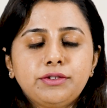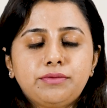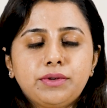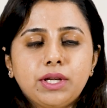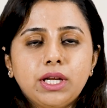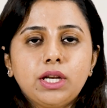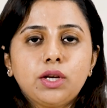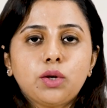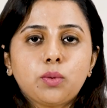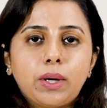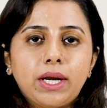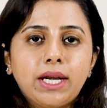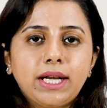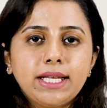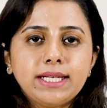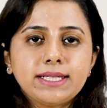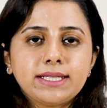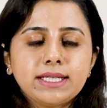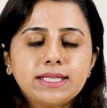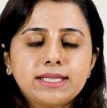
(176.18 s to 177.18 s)
fifteen to
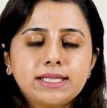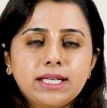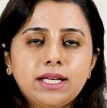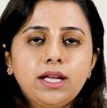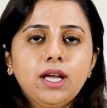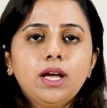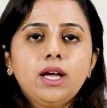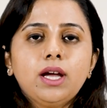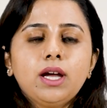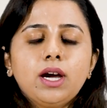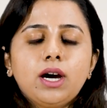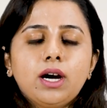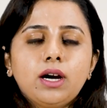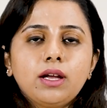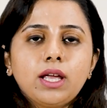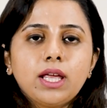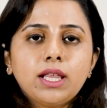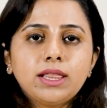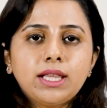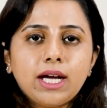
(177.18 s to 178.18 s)
twenty cc
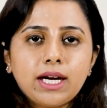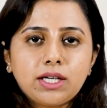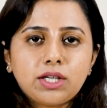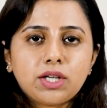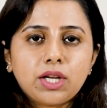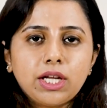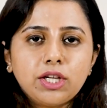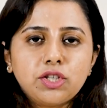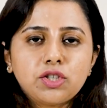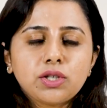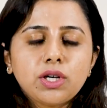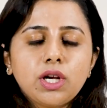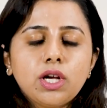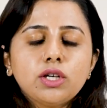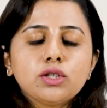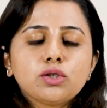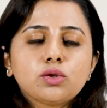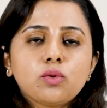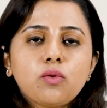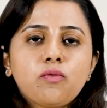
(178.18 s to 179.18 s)
uh, in that range.
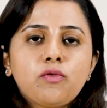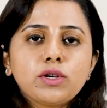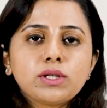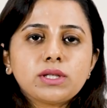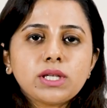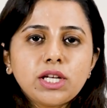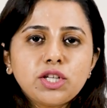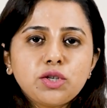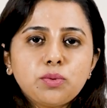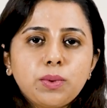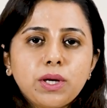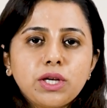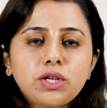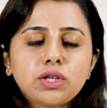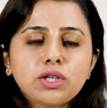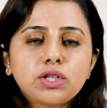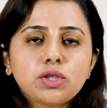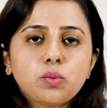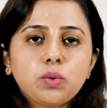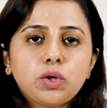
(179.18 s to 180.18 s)
So for such
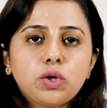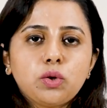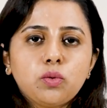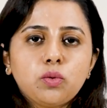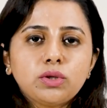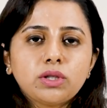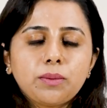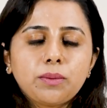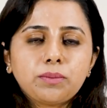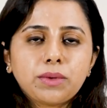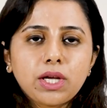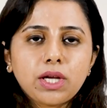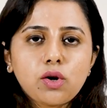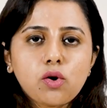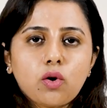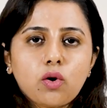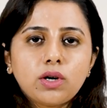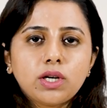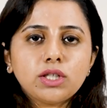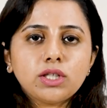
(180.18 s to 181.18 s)
patients, we do something
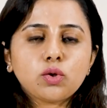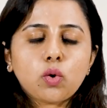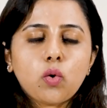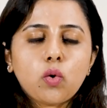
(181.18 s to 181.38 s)
called as